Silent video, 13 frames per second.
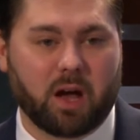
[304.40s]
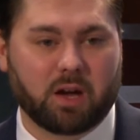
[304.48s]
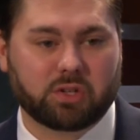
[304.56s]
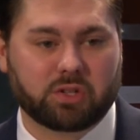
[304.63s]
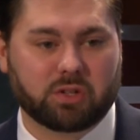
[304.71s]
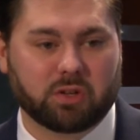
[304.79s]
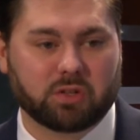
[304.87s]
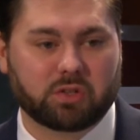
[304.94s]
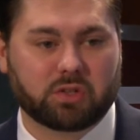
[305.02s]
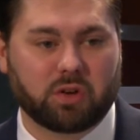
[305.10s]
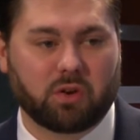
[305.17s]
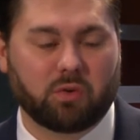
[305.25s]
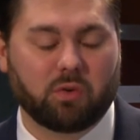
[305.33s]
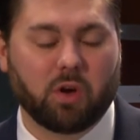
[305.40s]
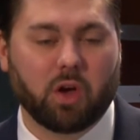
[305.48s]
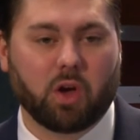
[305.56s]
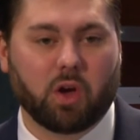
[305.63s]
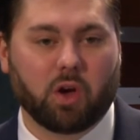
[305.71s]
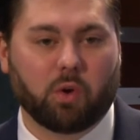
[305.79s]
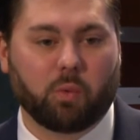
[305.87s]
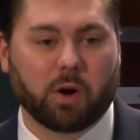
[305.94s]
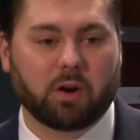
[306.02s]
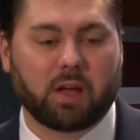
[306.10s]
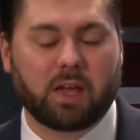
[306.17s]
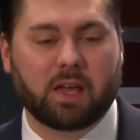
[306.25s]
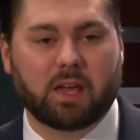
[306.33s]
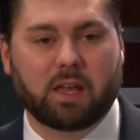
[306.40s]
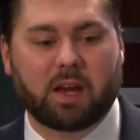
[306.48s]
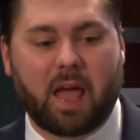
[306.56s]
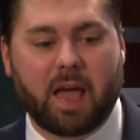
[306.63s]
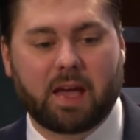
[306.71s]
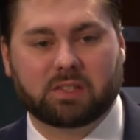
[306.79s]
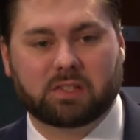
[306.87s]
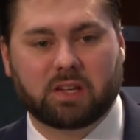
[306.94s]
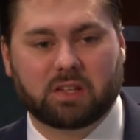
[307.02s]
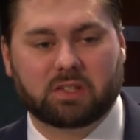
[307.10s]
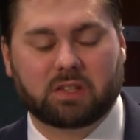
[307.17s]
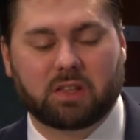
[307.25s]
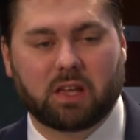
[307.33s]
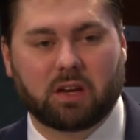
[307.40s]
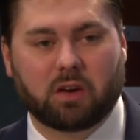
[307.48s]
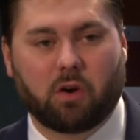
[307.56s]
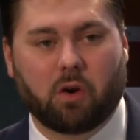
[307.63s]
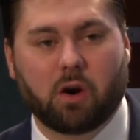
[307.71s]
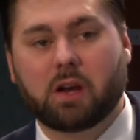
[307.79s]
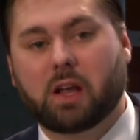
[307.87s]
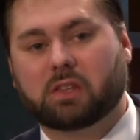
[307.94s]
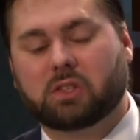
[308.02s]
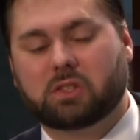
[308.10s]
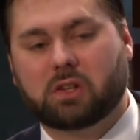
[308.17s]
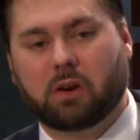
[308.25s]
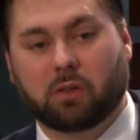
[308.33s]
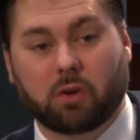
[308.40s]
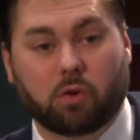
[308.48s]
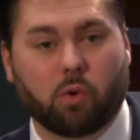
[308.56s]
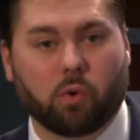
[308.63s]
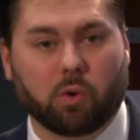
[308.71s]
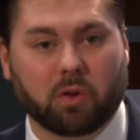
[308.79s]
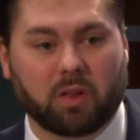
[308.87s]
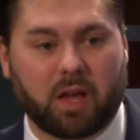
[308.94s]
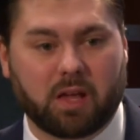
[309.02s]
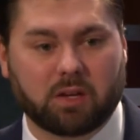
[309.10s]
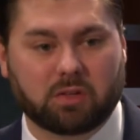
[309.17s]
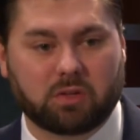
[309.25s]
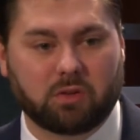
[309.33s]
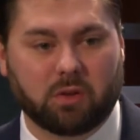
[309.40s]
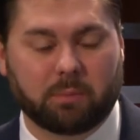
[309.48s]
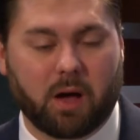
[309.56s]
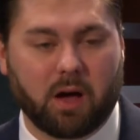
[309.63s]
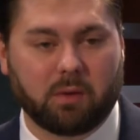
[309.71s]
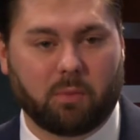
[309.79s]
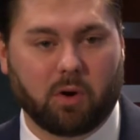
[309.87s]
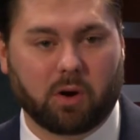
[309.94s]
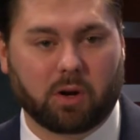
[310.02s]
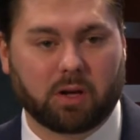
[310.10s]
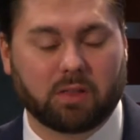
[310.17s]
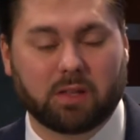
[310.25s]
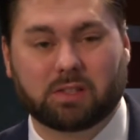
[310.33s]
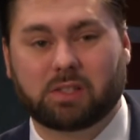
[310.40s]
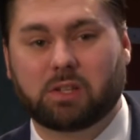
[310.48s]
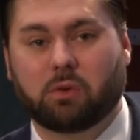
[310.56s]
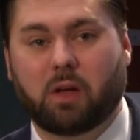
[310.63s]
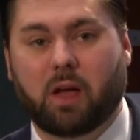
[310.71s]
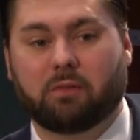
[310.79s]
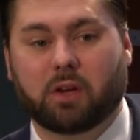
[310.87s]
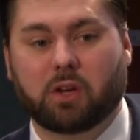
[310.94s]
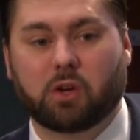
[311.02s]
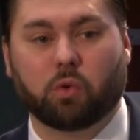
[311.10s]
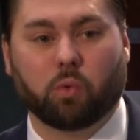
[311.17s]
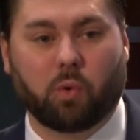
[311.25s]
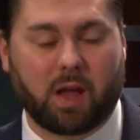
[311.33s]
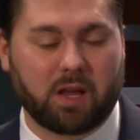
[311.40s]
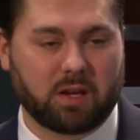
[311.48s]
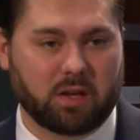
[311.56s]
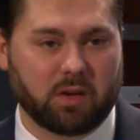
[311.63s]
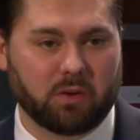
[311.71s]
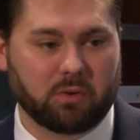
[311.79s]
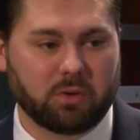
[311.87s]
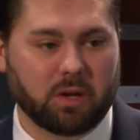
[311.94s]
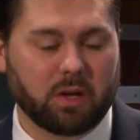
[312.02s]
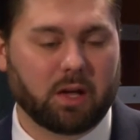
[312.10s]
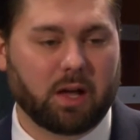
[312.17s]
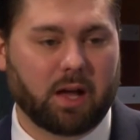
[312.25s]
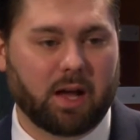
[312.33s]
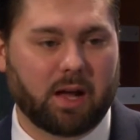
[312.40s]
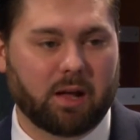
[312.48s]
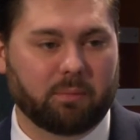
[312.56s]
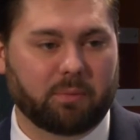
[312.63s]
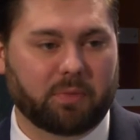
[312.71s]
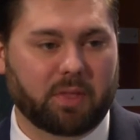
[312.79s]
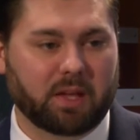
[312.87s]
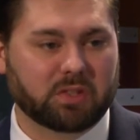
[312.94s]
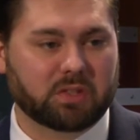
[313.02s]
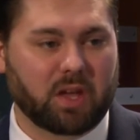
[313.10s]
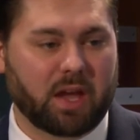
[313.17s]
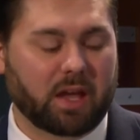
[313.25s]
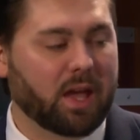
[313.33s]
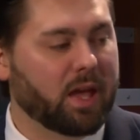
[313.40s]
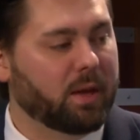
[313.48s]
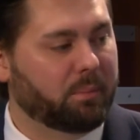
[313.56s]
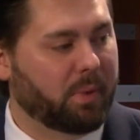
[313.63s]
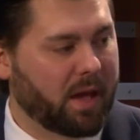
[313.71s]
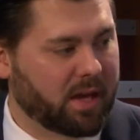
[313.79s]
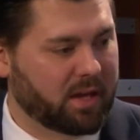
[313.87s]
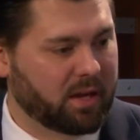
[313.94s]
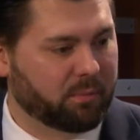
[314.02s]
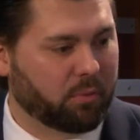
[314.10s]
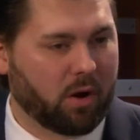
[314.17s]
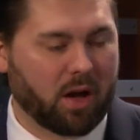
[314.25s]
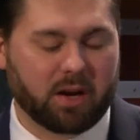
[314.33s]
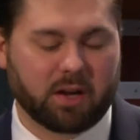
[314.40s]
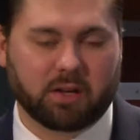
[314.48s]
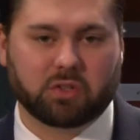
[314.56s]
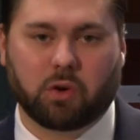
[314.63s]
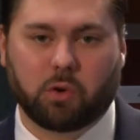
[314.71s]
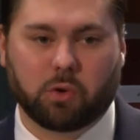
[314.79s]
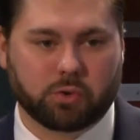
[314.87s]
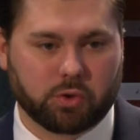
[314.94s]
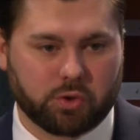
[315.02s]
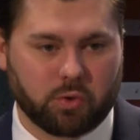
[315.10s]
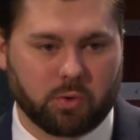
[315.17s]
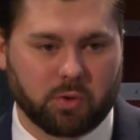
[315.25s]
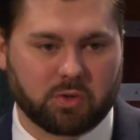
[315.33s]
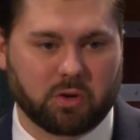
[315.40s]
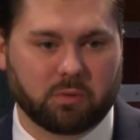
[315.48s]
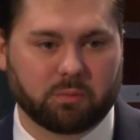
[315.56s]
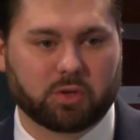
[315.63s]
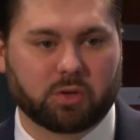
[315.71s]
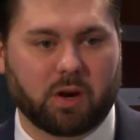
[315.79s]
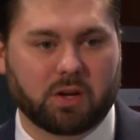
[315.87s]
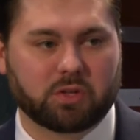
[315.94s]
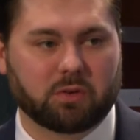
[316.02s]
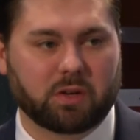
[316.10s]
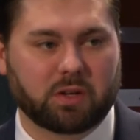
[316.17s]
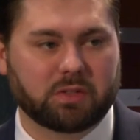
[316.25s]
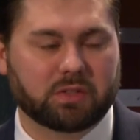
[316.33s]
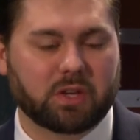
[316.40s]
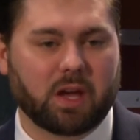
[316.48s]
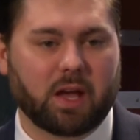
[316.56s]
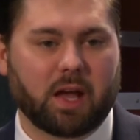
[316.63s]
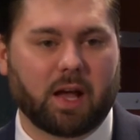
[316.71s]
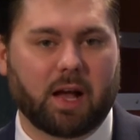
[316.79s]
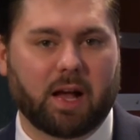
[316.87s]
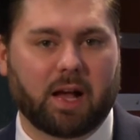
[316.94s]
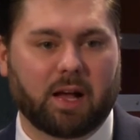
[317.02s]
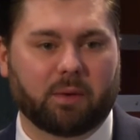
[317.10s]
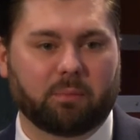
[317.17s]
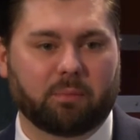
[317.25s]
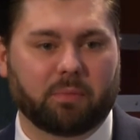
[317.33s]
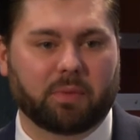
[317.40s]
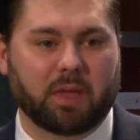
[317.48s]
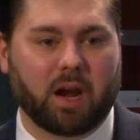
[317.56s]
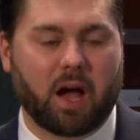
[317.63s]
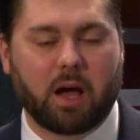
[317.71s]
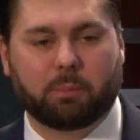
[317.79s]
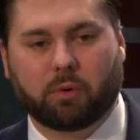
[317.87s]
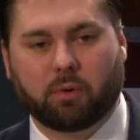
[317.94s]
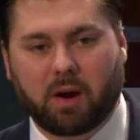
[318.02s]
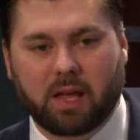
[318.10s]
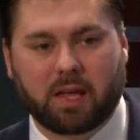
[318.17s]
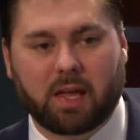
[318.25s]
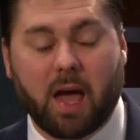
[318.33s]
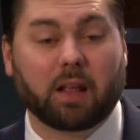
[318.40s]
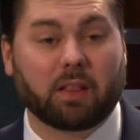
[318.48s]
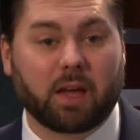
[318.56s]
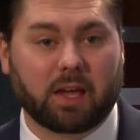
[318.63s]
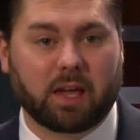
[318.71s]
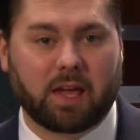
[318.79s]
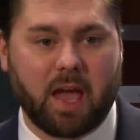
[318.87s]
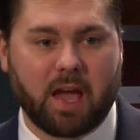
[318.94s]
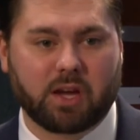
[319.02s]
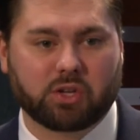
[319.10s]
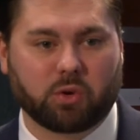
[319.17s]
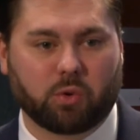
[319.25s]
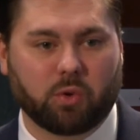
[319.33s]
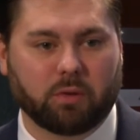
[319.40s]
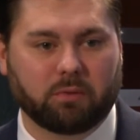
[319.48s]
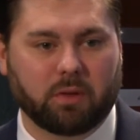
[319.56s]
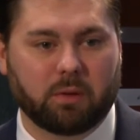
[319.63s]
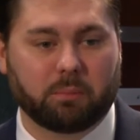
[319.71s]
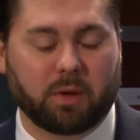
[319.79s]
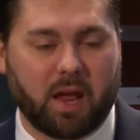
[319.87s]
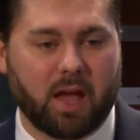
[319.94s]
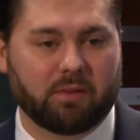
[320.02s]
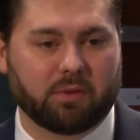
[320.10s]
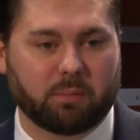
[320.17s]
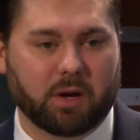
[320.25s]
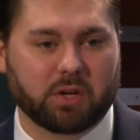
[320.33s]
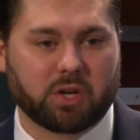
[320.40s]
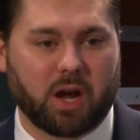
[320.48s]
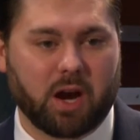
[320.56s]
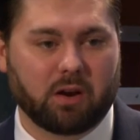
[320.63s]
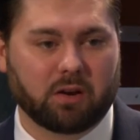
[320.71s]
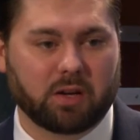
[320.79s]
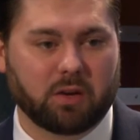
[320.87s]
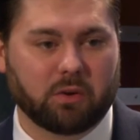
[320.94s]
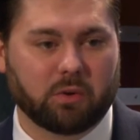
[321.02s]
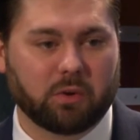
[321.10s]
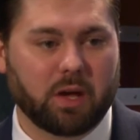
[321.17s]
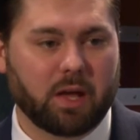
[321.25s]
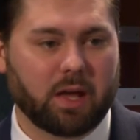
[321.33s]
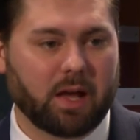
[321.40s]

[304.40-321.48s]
posture. So we're in assets that aren't necessarily correlated to the bond market that still have a great yield. Um, things like banking products, ultra short-term treasuries um, that operate kind of like a cash equivalent but have a much higher yield.